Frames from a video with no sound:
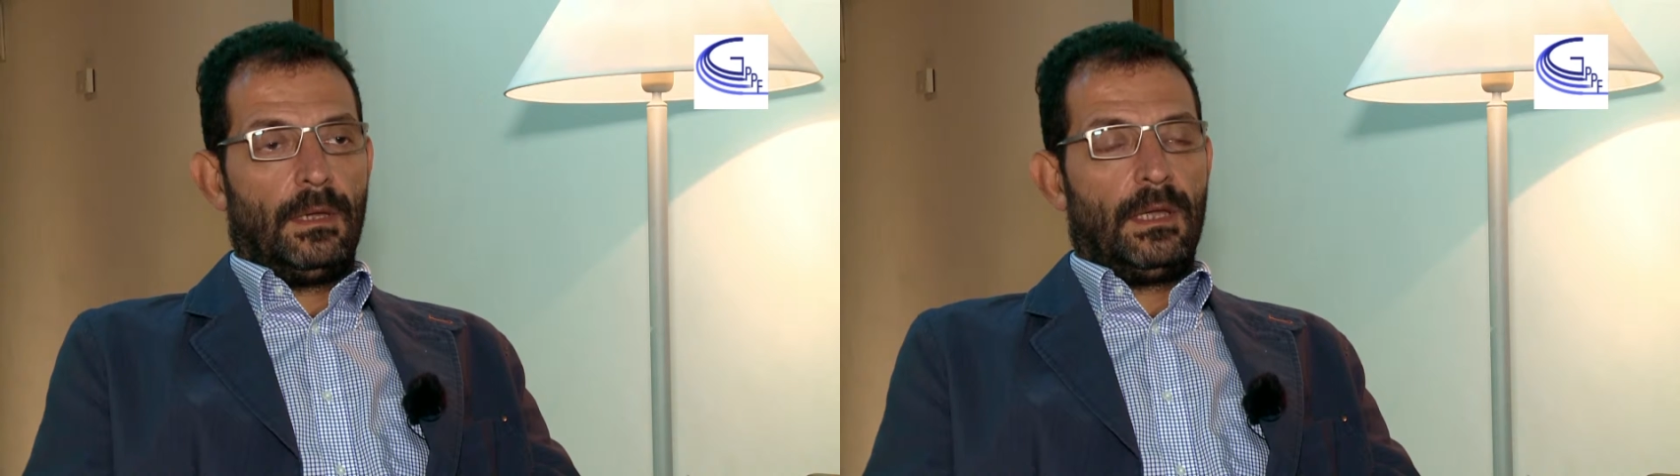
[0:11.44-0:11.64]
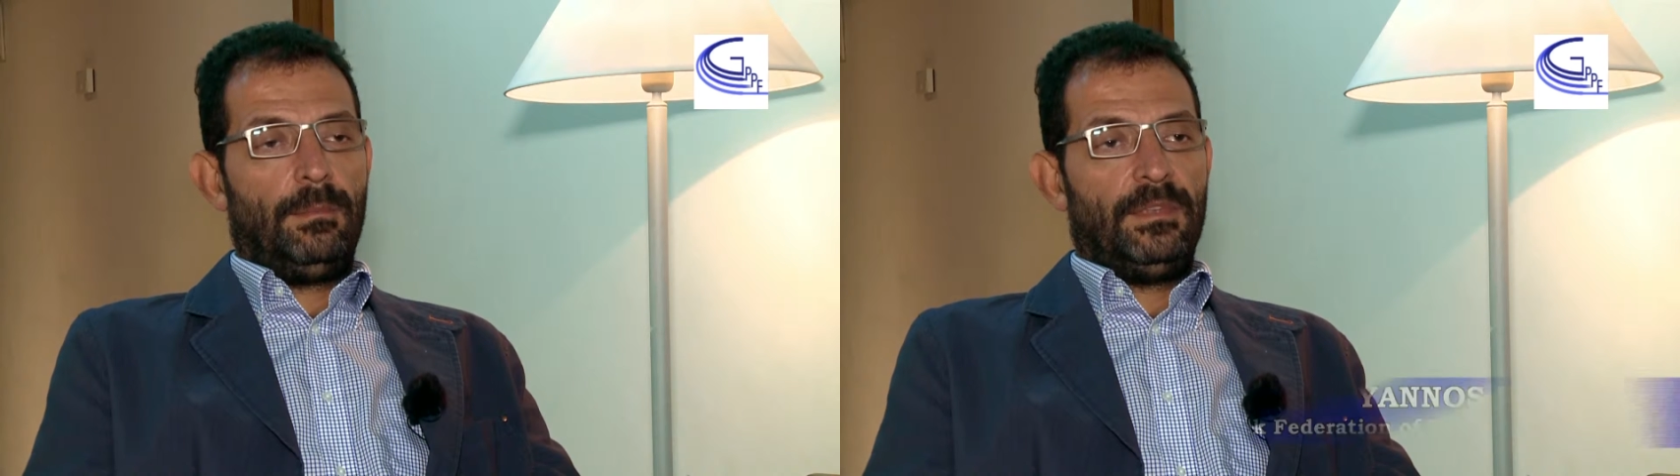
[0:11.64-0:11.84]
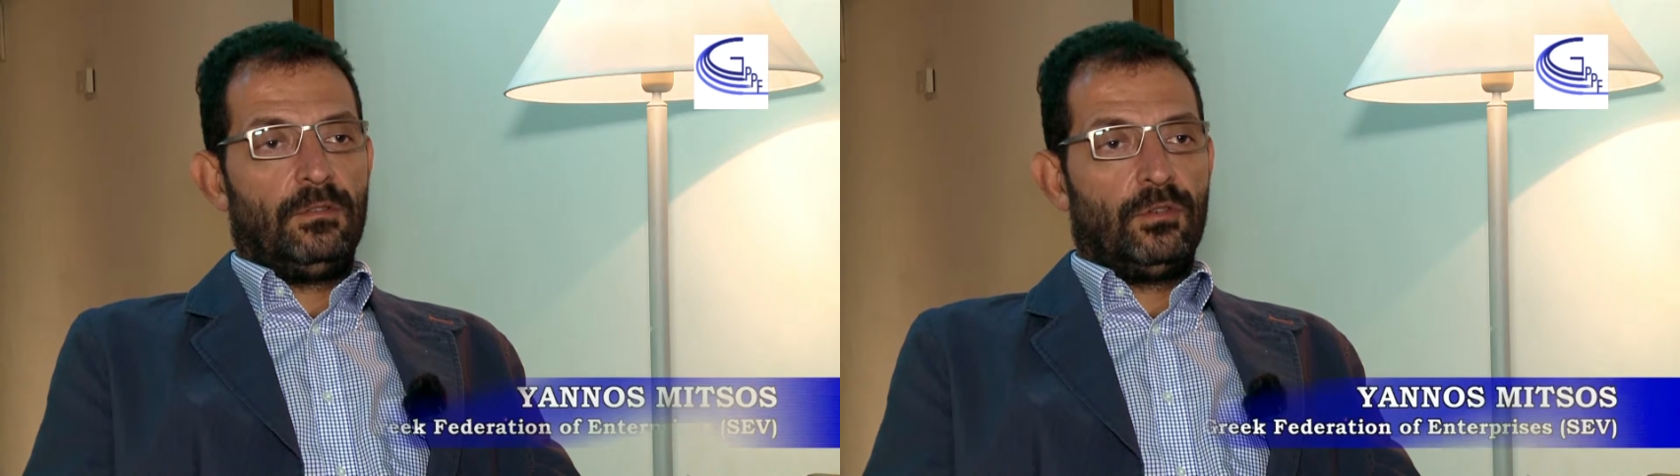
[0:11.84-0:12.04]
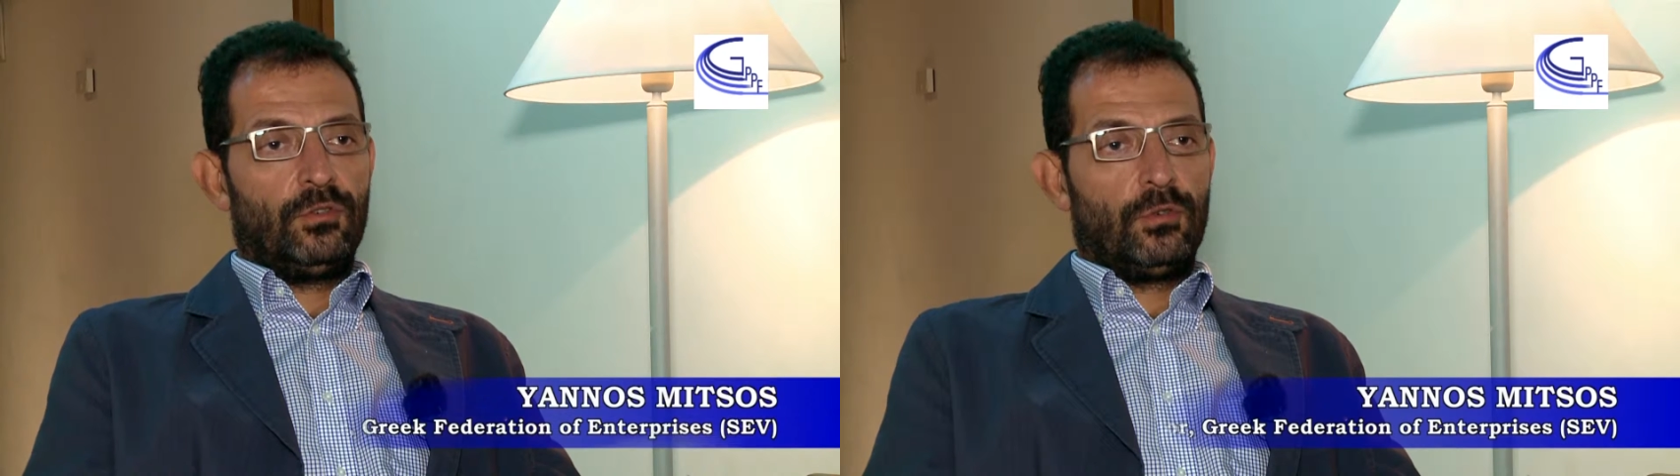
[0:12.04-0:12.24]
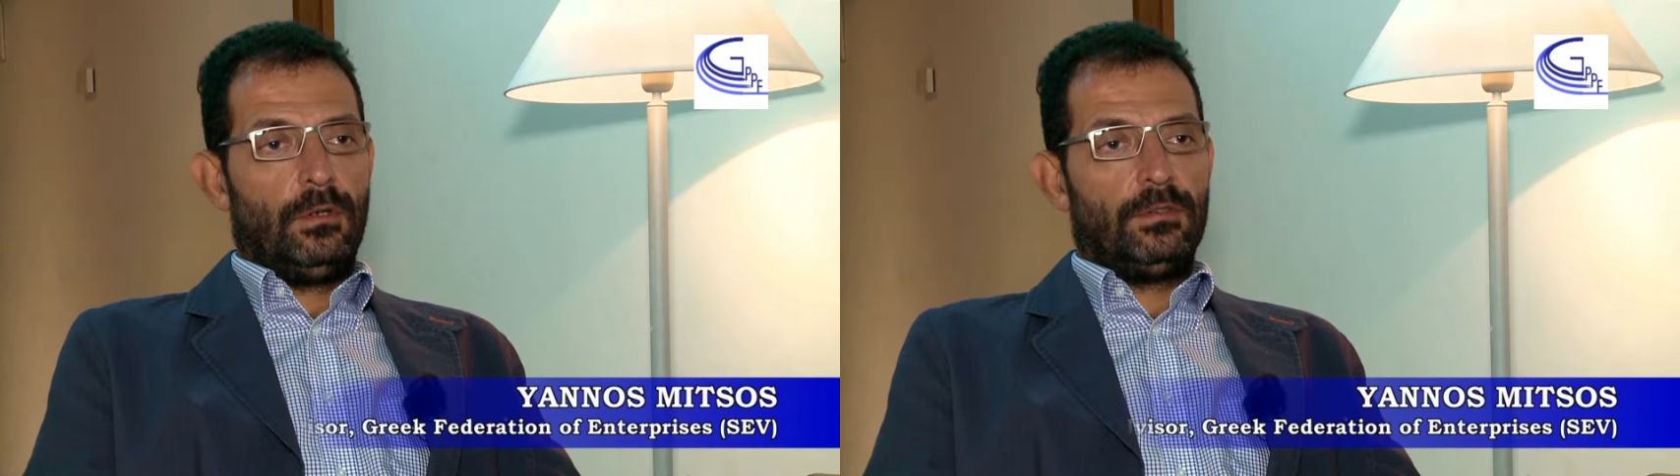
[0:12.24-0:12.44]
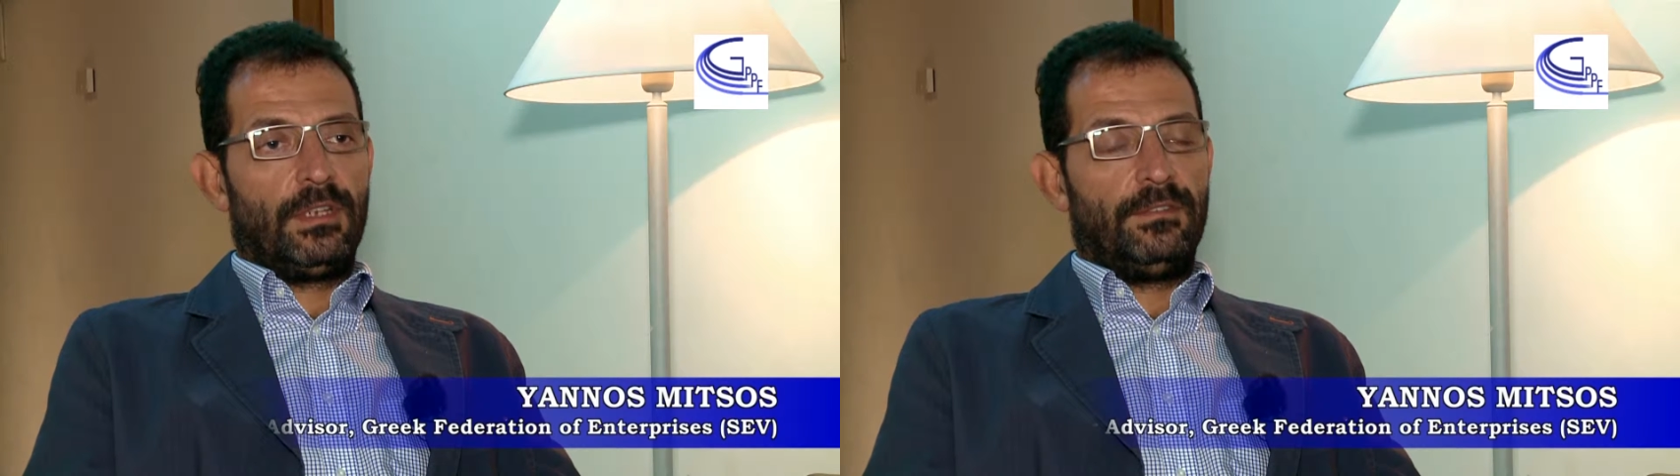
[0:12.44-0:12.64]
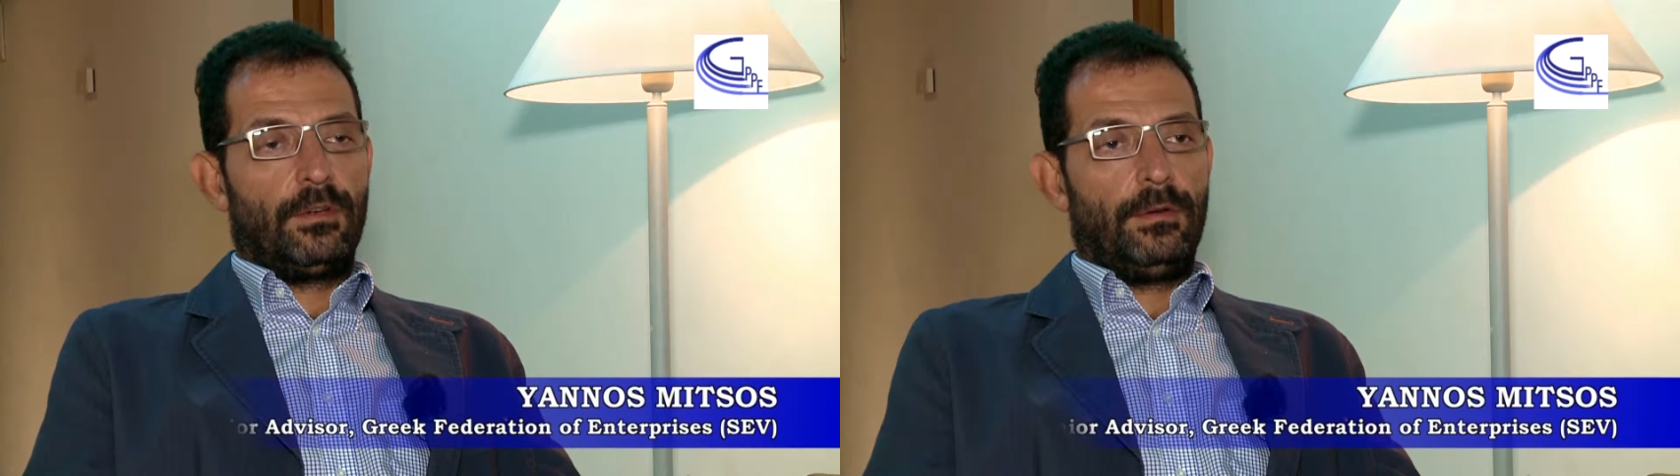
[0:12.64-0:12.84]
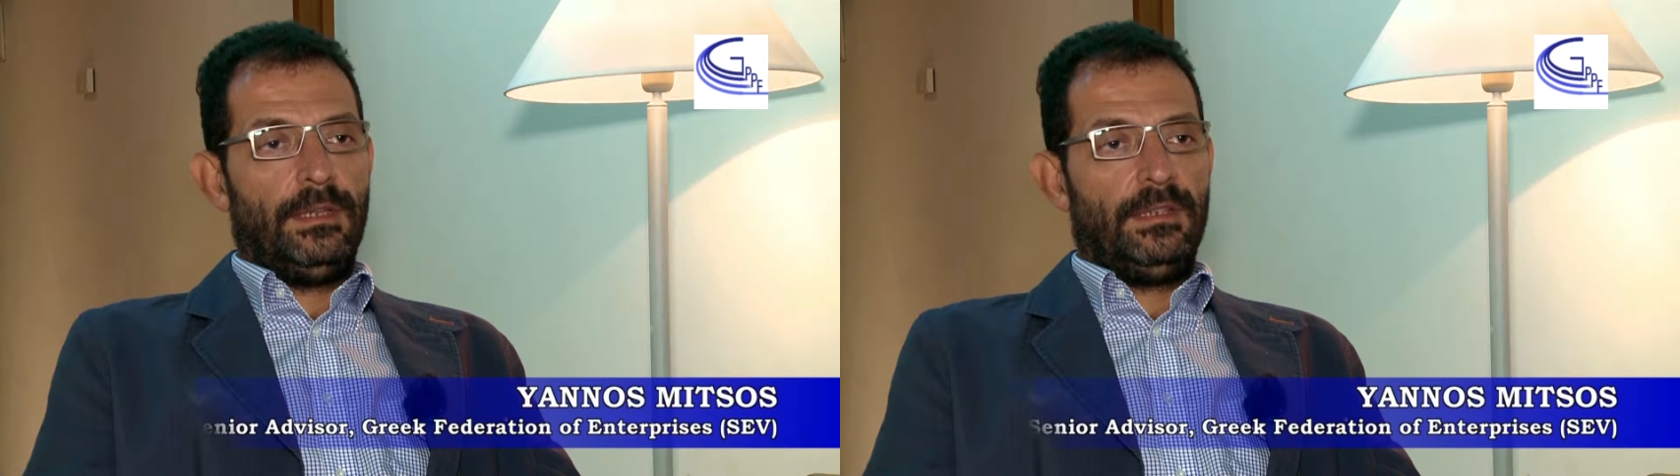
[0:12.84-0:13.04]
Capital controls have
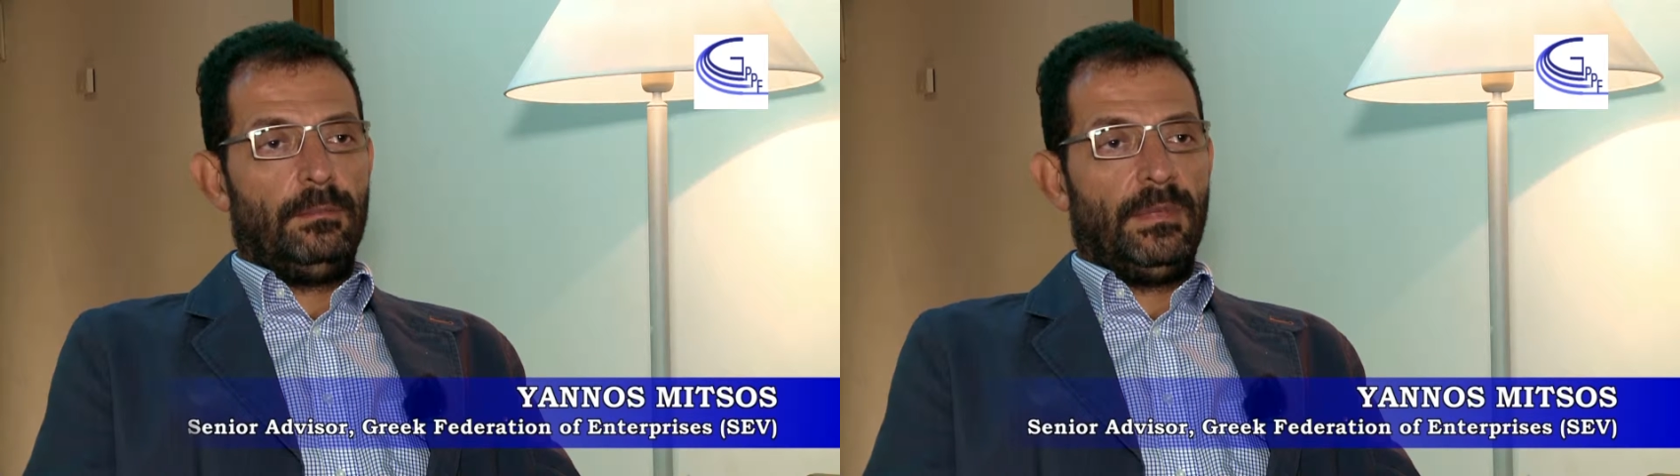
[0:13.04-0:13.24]
created